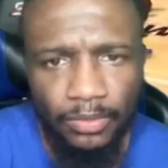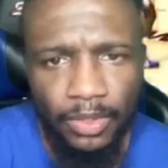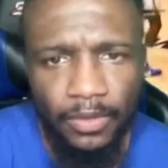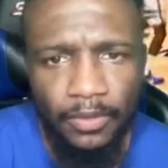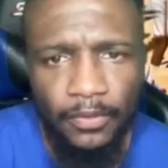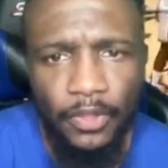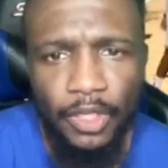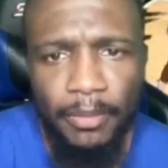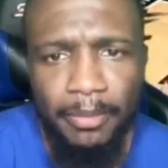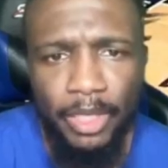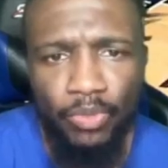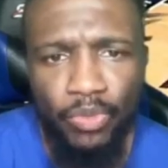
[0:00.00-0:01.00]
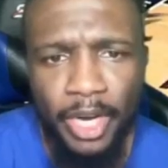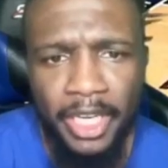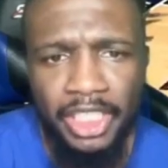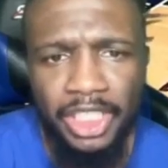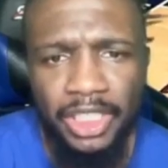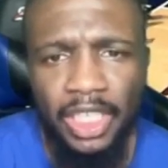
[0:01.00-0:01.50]
Anderson. For the
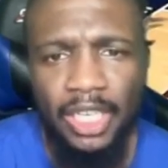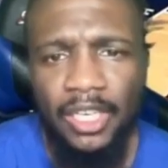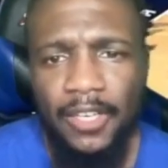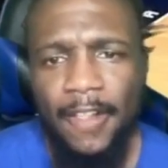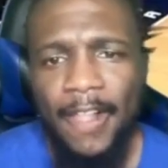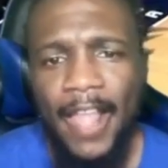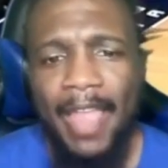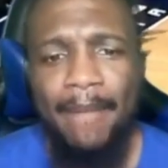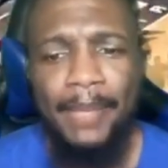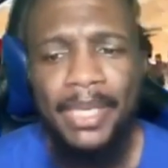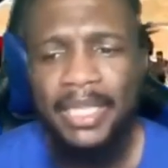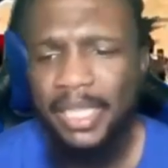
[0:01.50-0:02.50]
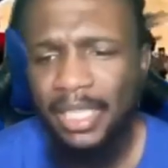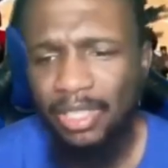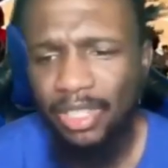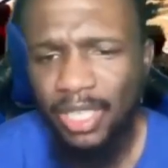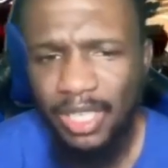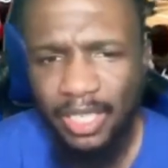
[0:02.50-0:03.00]
mid-range, hey, Buddy
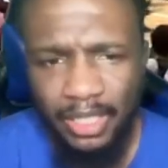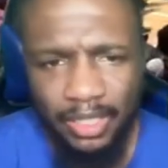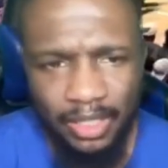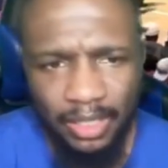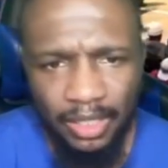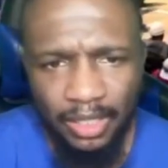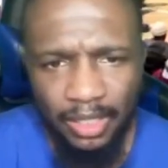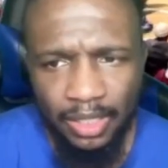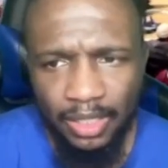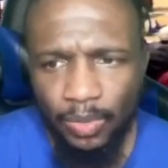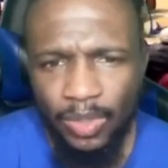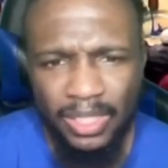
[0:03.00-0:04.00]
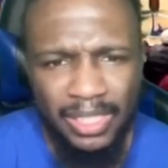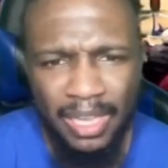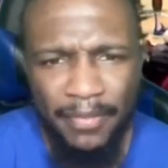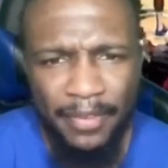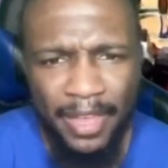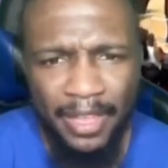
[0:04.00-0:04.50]
Hield cooking. What's
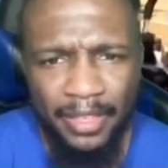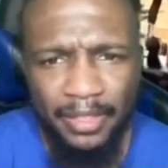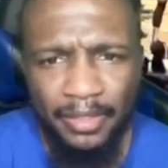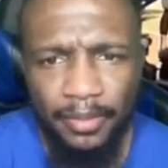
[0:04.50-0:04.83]
Steph at?